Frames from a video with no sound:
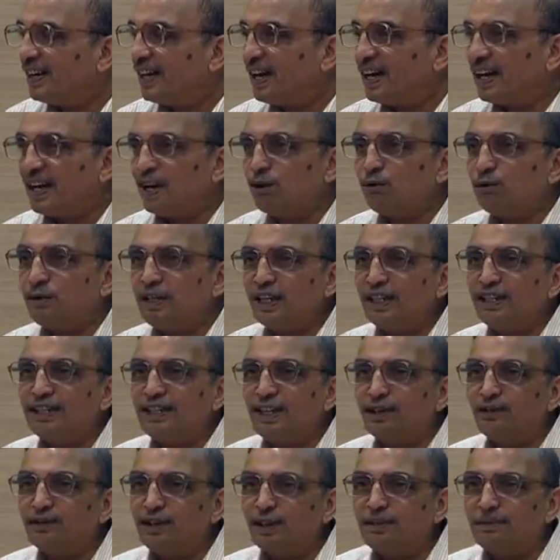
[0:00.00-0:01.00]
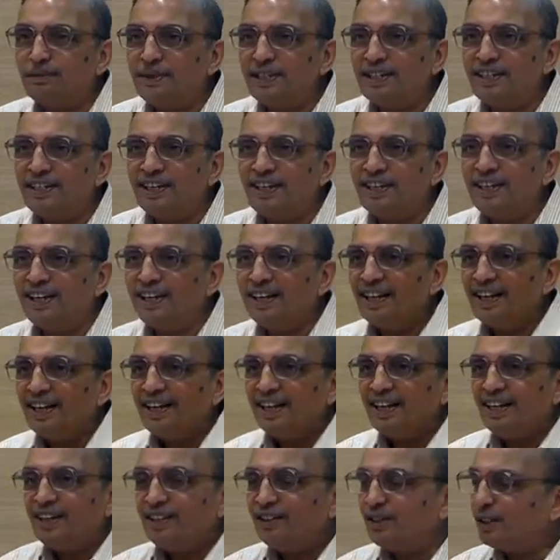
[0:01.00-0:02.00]
Around 10,000 BC.
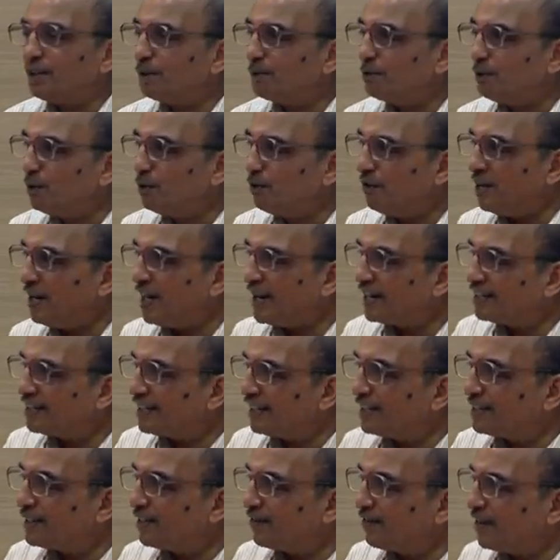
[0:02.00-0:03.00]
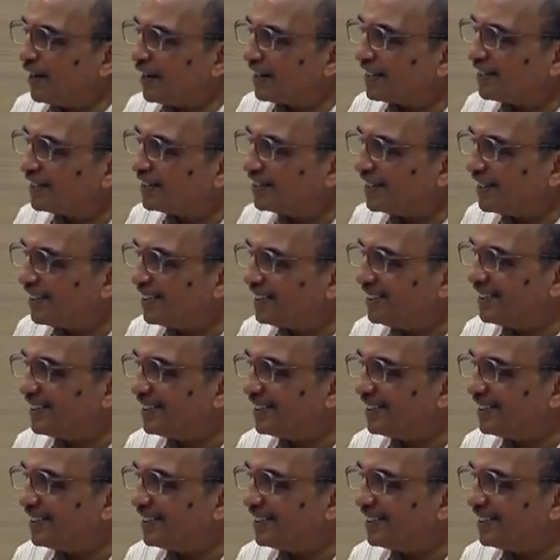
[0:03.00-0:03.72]
So the movie has its effect, is it?